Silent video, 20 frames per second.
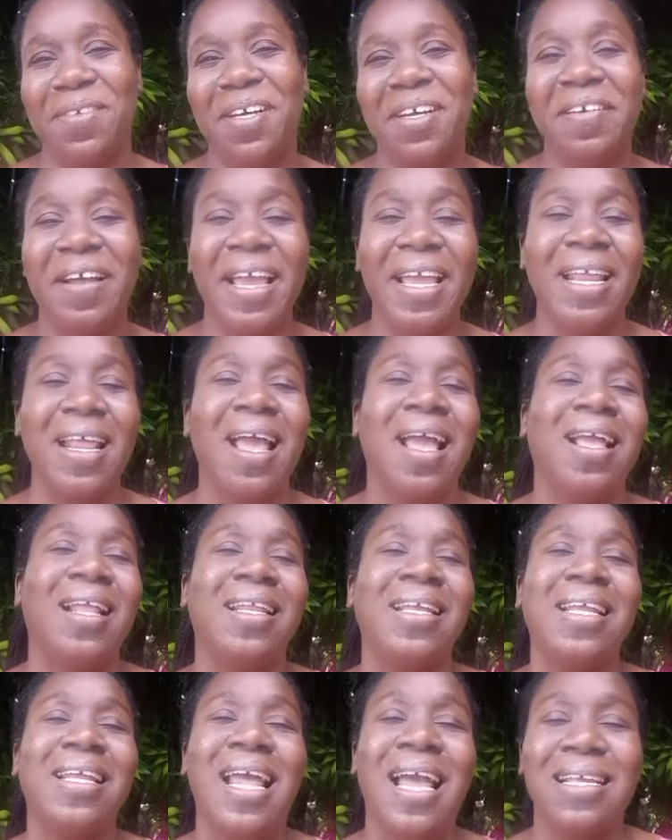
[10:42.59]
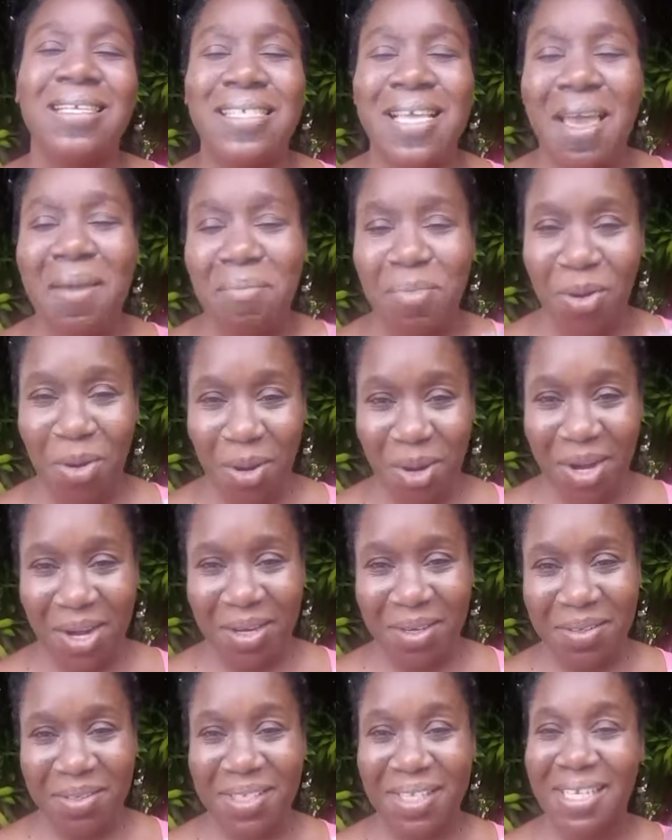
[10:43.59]
All right, need I say
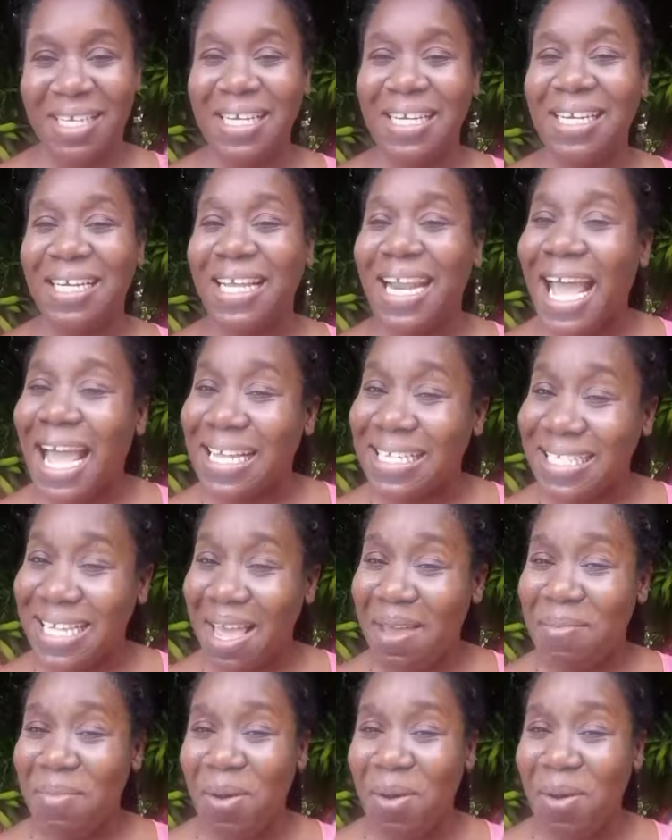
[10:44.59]
more? Need I say